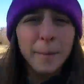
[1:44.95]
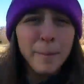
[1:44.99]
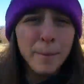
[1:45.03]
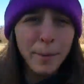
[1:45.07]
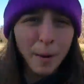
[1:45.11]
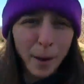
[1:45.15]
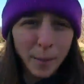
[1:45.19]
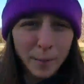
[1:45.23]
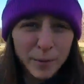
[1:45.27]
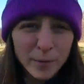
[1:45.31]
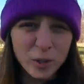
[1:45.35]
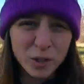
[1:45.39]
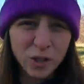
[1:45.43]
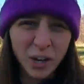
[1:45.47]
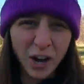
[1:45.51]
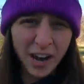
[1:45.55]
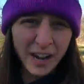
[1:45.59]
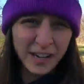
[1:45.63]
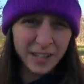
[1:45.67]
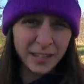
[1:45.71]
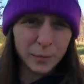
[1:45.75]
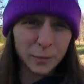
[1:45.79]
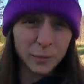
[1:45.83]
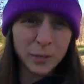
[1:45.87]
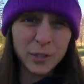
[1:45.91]
pump
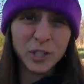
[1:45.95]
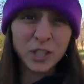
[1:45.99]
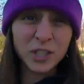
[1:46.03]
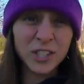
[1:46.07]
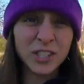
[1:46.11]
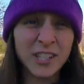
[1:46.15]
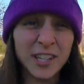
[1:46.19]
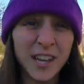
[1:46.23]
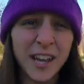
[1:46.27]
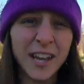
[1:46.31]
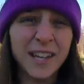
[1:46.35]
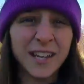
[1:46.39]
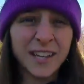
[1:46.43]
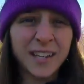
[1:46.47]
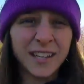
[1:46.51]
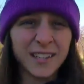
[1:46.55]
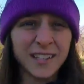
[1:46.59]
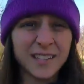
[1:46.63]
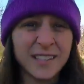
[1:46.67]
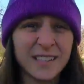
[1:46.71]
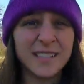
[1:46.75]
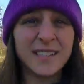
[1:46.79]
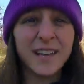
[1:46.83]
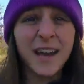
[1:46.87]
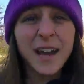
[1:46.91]
track that we just skated,
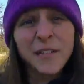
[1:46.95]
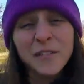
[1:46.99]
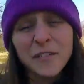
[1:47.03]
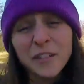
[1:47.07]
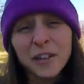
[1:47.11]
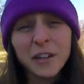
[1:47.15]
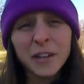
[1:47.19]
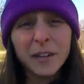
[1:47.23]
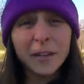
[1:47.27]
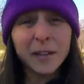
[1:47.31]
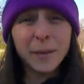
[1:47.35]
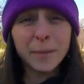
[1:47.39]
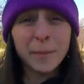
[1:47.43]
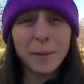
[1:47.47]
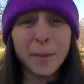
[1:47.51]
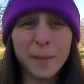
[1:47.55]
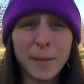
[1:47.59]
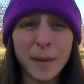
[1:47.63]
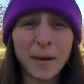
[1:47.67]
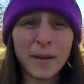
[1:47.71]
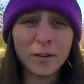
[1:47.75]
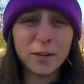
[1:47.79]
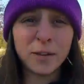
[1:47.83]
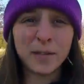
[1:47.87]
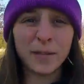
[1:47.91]
it's definitely a bit
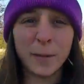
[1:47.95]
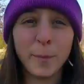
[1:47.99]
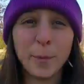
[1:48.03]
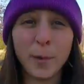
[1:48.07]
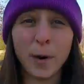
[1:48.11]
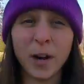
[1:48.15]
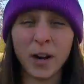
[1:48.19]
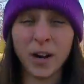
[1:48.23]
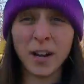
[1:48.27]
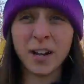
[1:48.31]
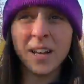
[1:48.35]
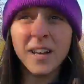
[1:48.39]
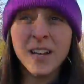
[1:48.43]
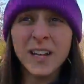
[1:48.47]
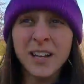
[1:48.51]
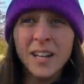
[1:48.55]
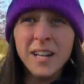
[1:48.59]
better of a park.